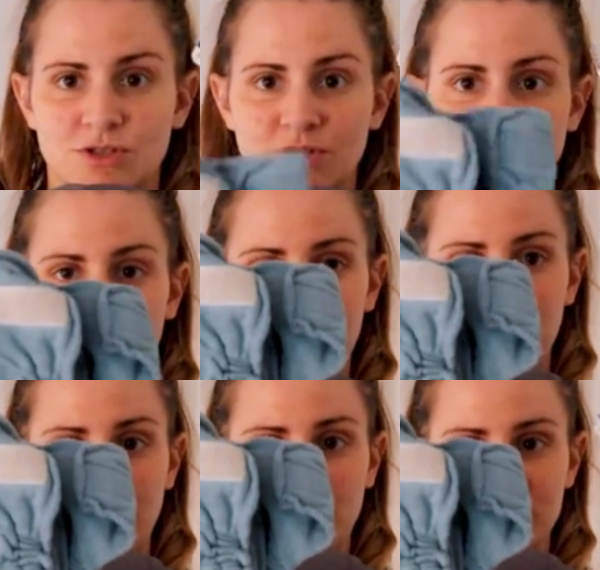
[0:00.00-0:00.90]
So you might
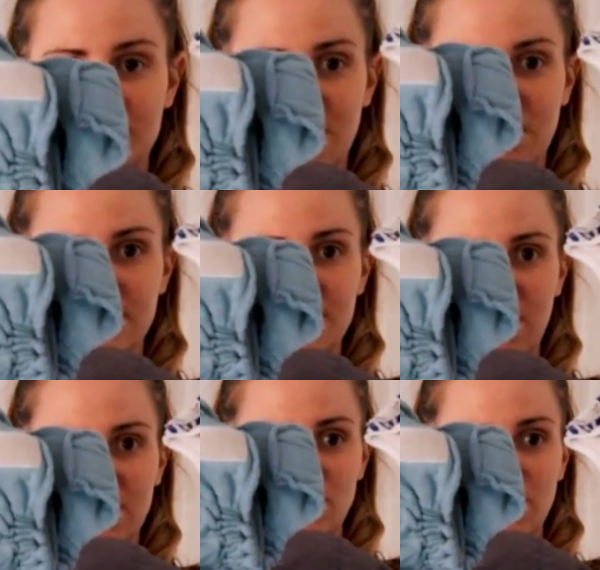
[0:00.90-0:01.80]
be able to tell
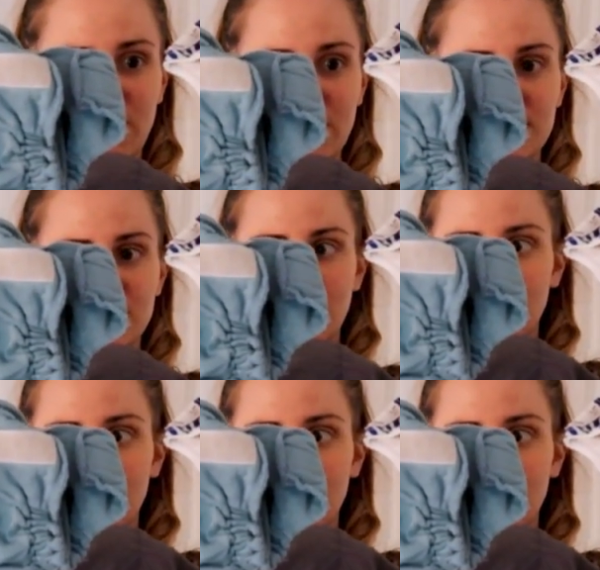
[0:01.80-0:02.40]
size-wise